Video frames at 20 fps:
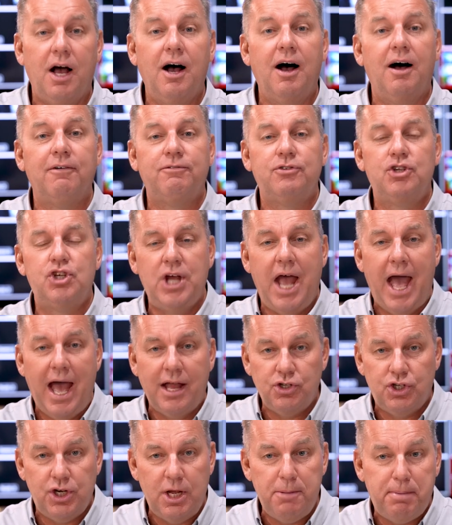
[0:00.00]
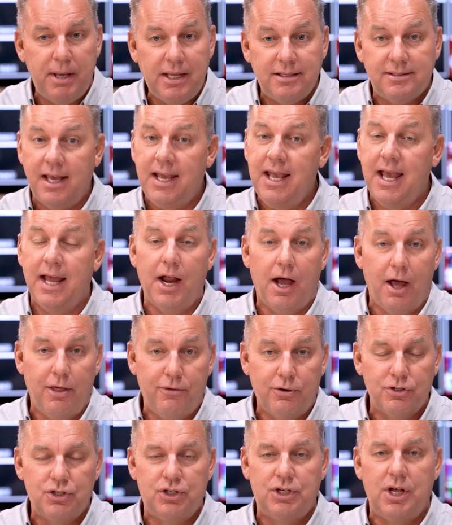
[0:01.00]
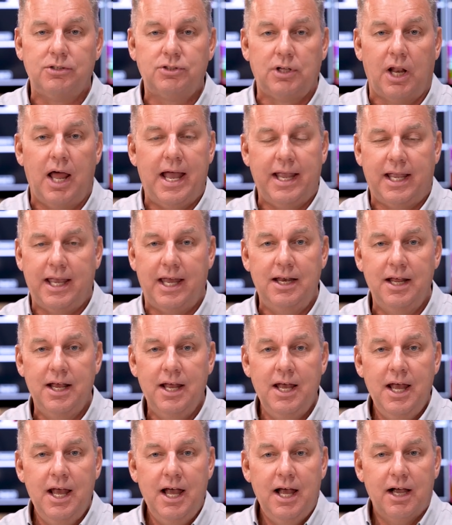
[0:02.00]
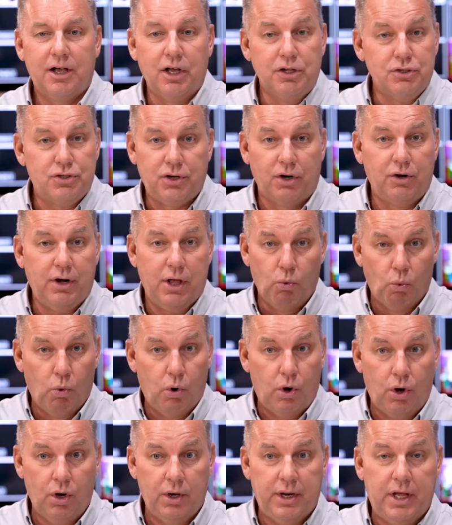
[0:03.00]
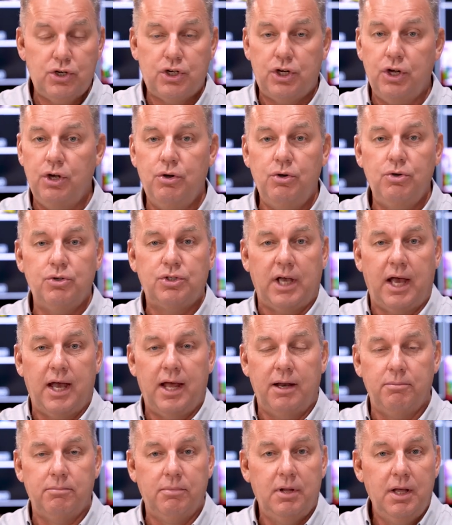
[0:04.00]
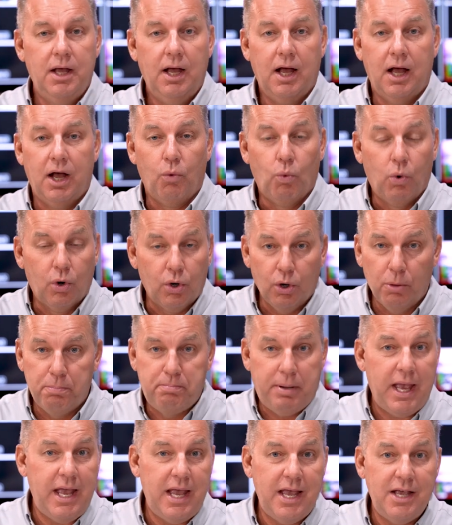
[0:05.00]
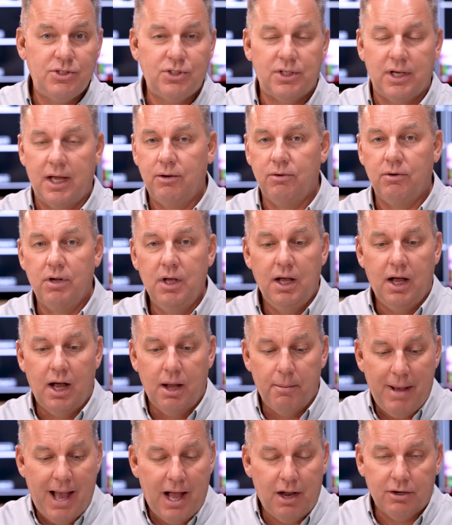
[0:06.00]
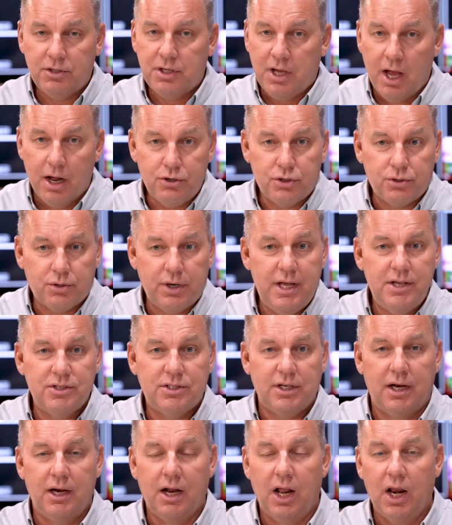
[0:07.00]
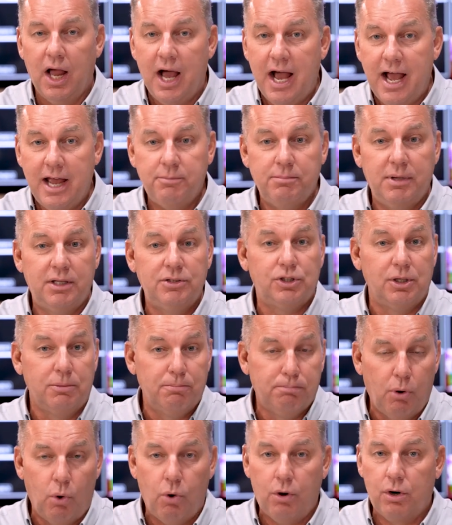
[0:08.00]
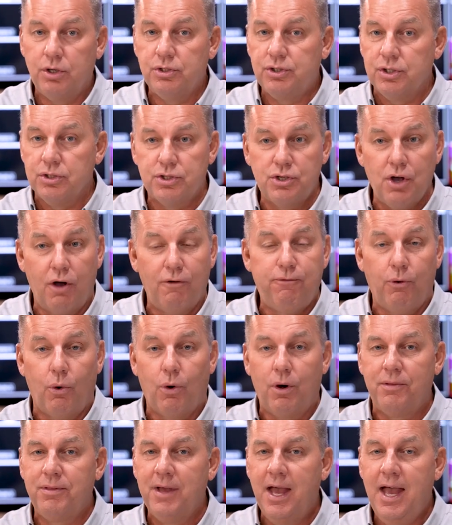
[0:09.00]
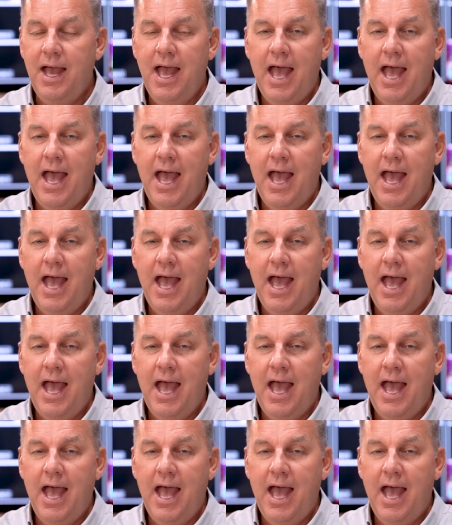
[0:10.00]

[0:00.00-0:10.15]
of ChatGPT and others just like it concerning world issues and world peace and about countries and alignments and borders and so forth.